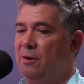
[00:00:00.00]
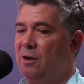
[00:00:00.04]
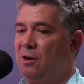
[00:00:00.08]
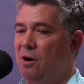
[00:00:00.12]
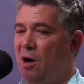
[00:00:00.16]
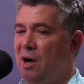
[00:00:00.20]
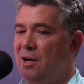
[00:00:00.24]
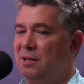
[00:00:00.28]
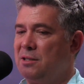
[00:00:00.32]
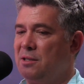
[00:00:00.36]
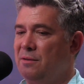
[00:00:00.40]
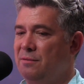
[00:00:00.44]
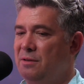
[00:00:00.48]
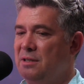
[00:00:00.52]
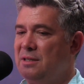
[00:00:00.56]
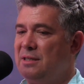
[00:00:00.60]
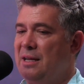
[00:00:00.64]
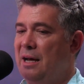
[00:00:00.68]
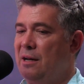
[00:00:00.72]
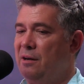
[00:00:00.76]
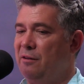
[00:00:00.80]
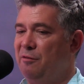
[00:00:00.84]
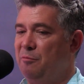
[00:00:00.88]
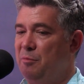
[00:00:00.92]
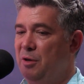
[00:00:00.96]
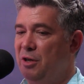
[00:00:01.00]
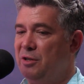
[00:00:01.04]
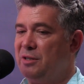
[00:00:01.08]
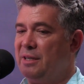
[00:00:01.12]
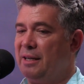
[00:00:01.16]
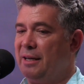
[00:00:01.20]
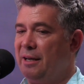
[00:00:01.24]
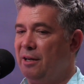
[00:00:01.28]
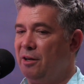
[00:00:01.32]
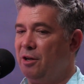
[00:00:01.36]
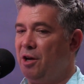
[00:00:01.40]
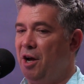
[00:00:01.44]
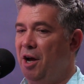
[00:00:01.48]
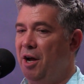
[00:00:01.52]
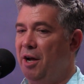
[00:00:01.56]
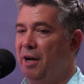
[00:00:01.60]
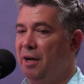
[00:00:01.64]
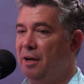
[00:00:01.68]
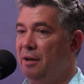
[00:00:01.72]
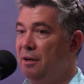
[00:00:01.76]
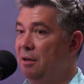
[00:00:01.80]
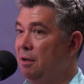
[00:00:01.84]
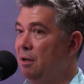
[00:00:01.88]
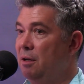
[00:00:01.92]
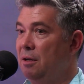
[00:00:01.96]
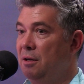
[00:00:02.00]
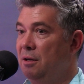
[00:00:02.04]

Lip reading: a cast of The Sound of Music and going,